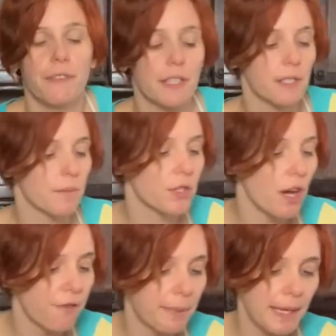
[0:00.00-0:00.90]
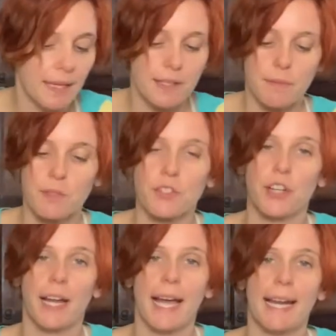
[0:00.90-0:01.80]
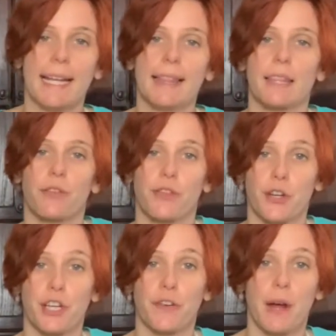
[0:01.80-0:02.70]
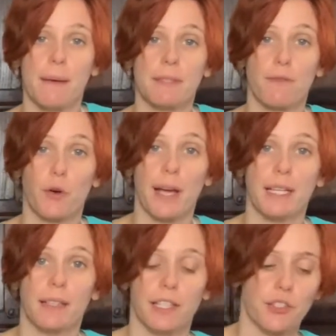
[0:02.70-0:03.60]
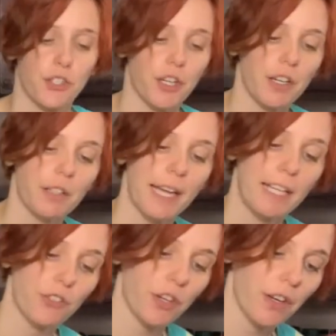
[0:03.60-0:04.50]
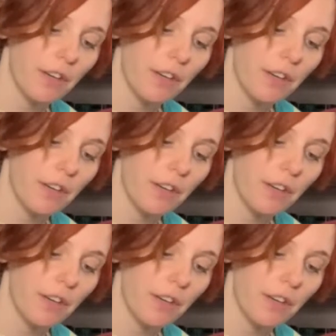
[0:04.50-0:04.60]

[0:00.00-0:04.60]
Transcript: some soft peaks. We start adding 30 grams of granulated sugar, cane sugar.